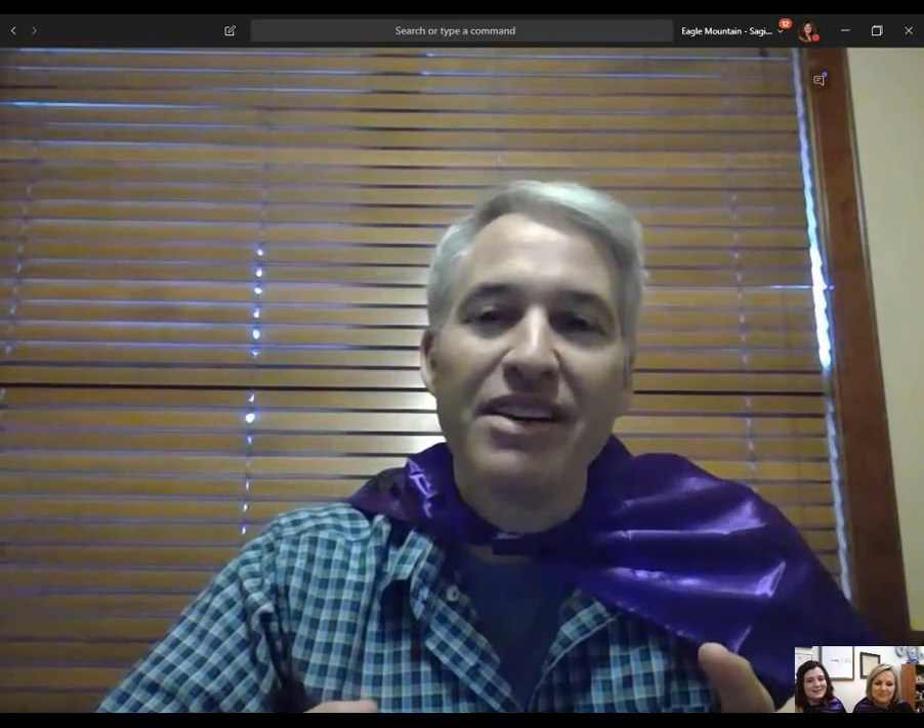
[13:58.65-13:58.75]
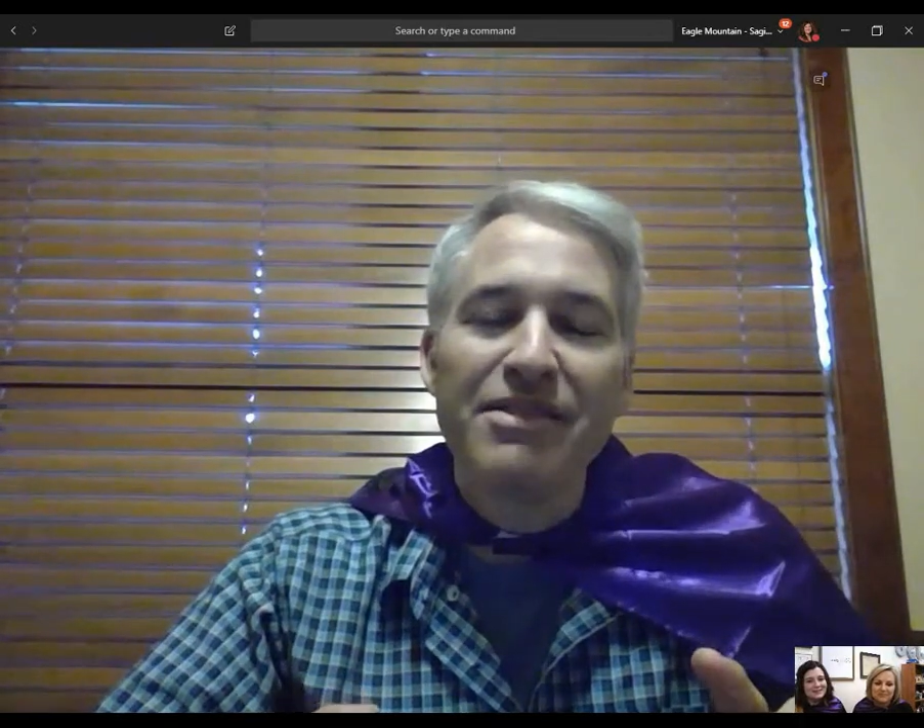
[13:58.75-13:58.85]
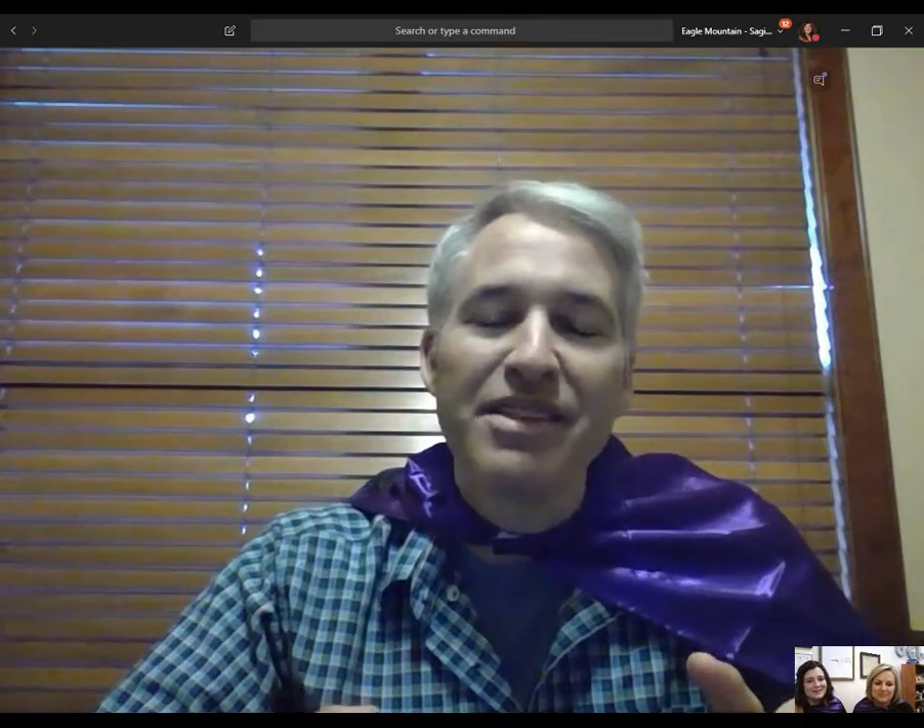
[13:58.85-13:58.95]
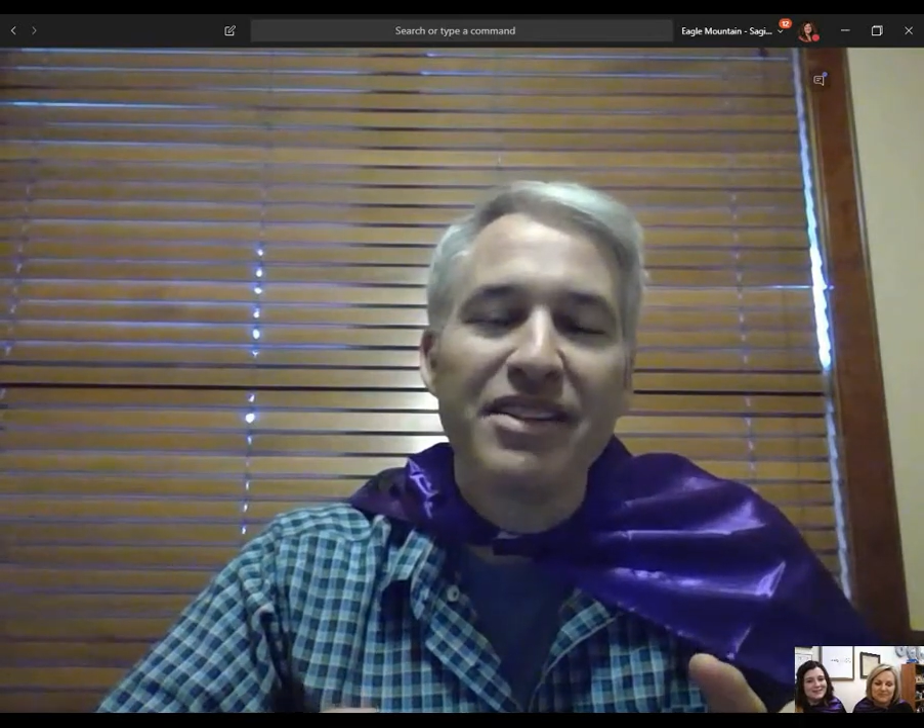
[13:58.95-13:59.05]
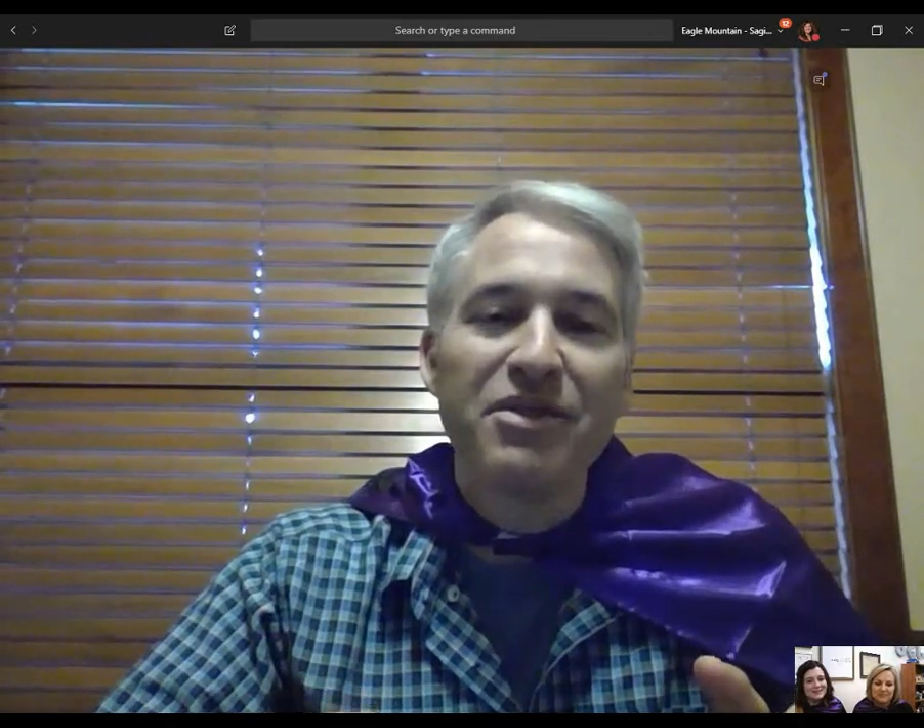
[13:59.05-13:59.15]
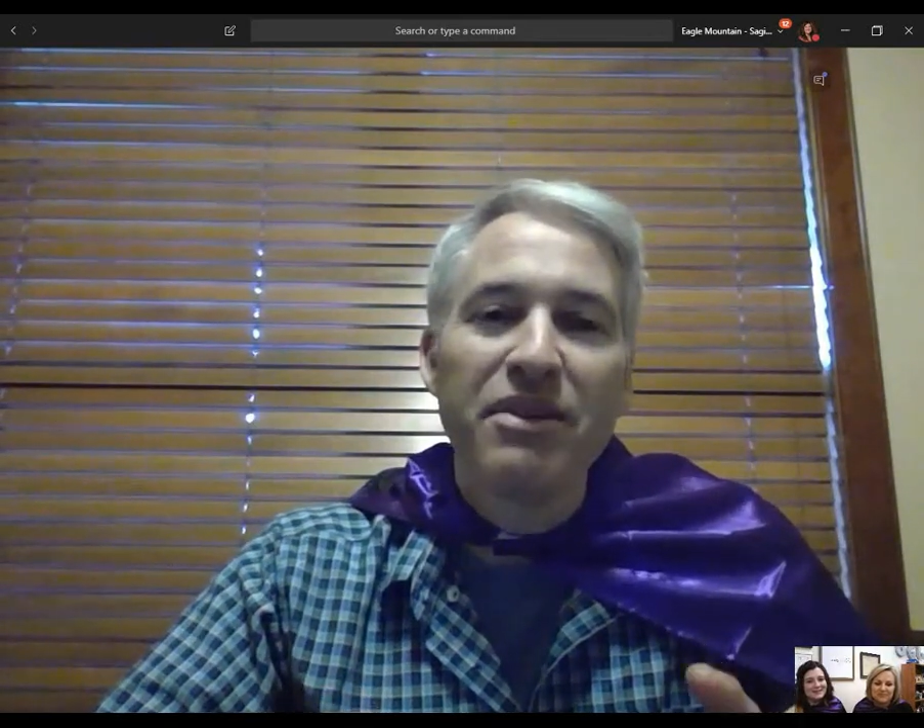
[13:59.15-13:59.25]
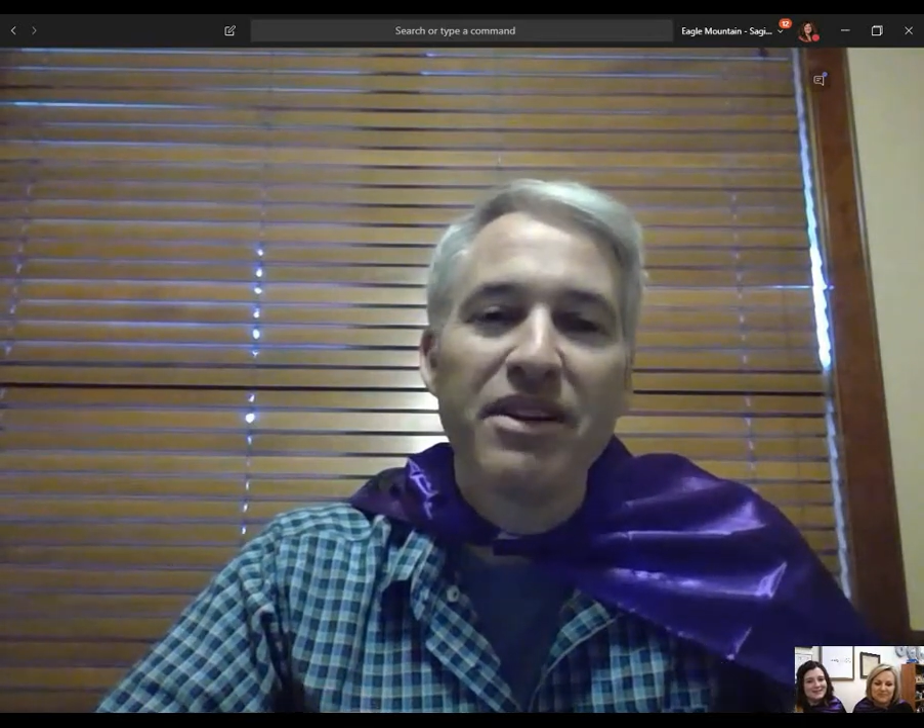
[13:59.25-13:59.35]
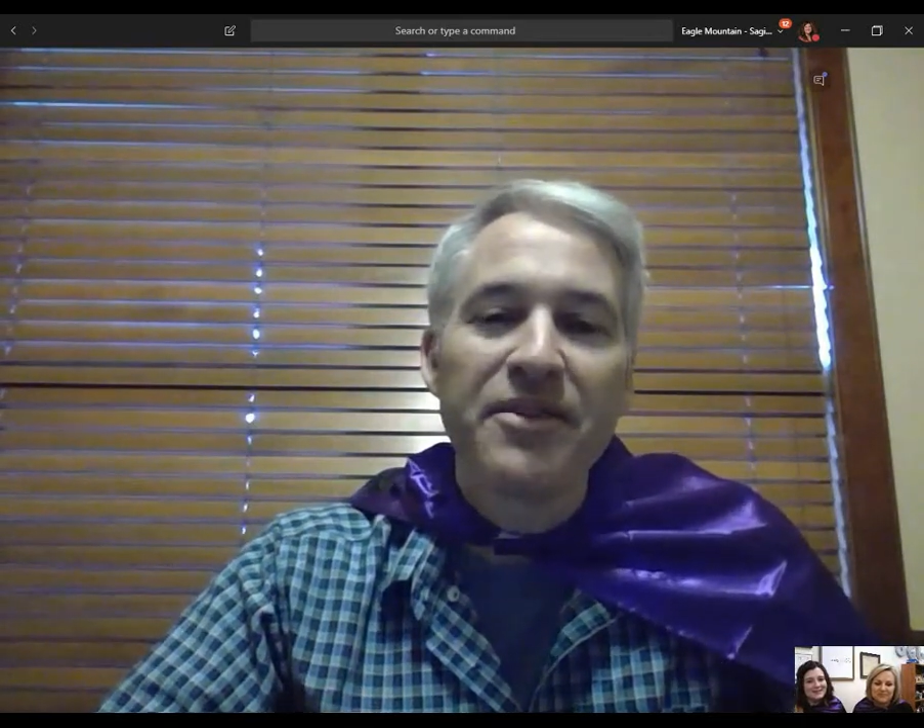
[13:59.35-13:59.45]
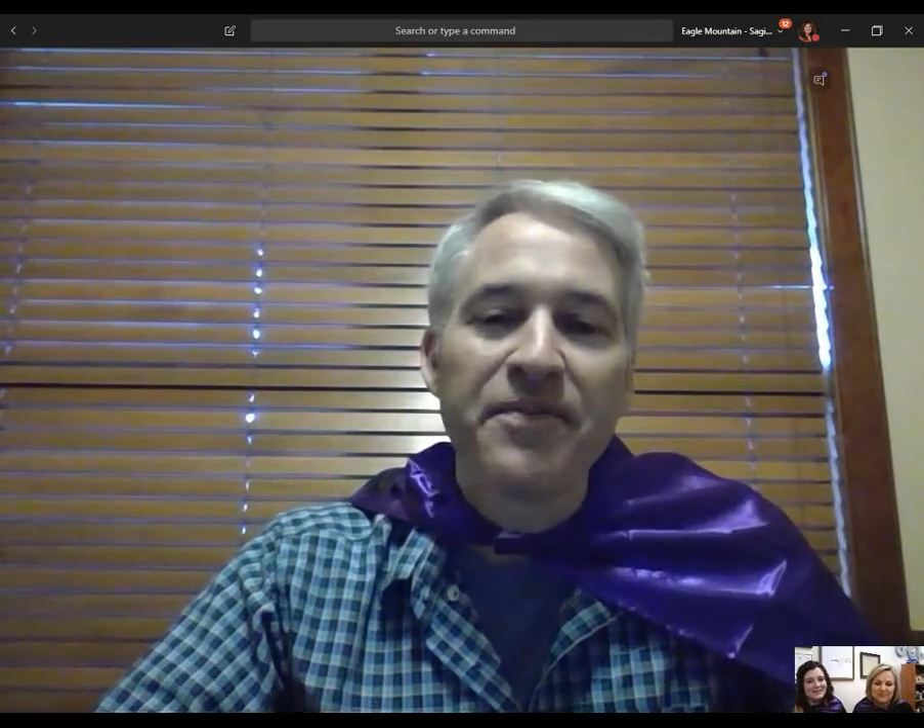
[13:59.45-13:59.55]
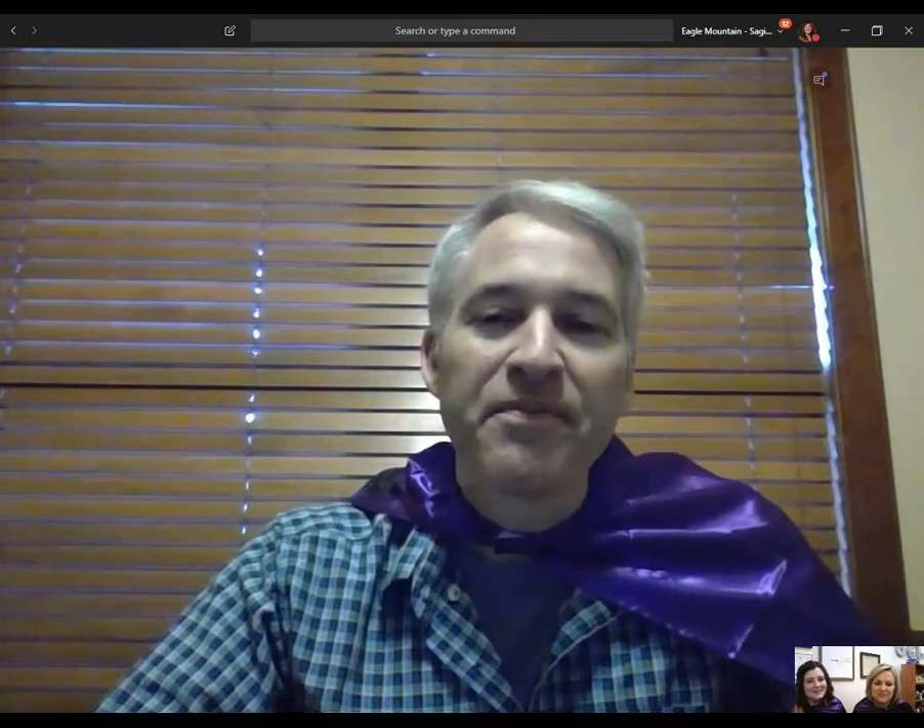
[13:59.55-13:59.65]
I was on
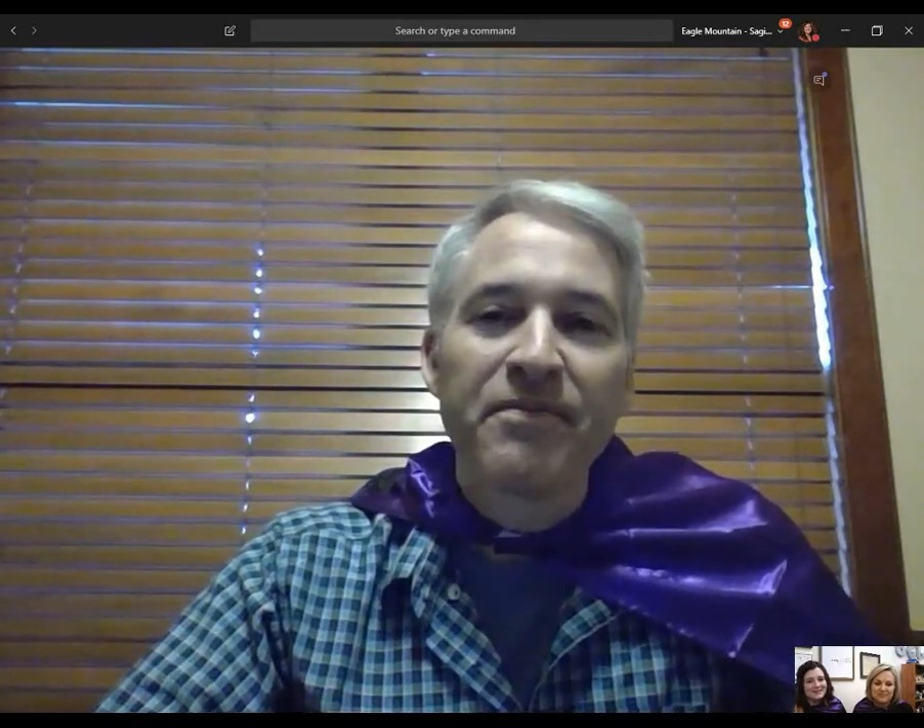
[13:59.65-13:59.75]
Twitter.